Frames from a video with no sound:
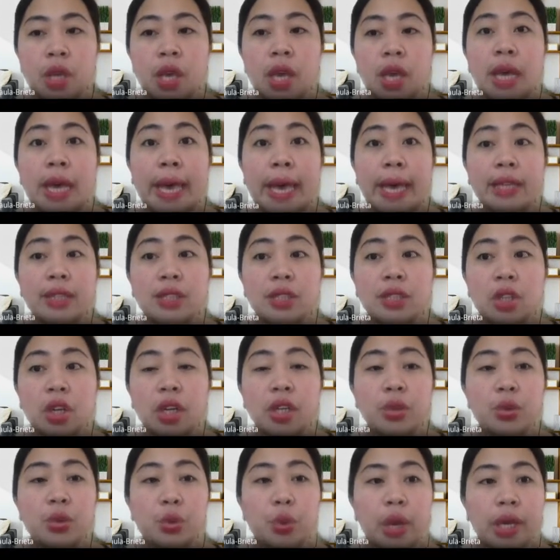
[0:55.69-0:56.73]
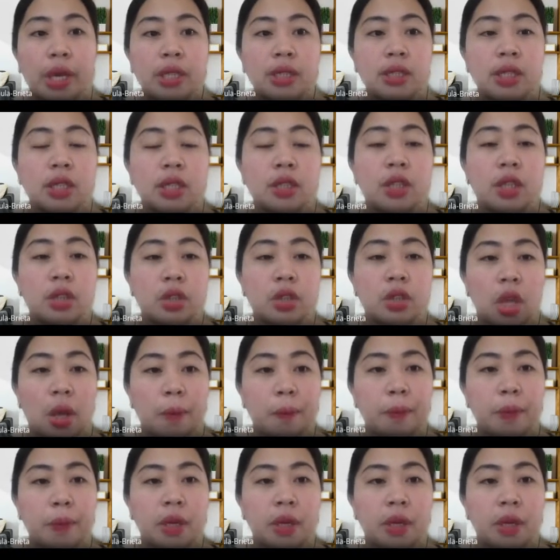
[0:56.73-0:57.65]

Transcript: and start writing the topic.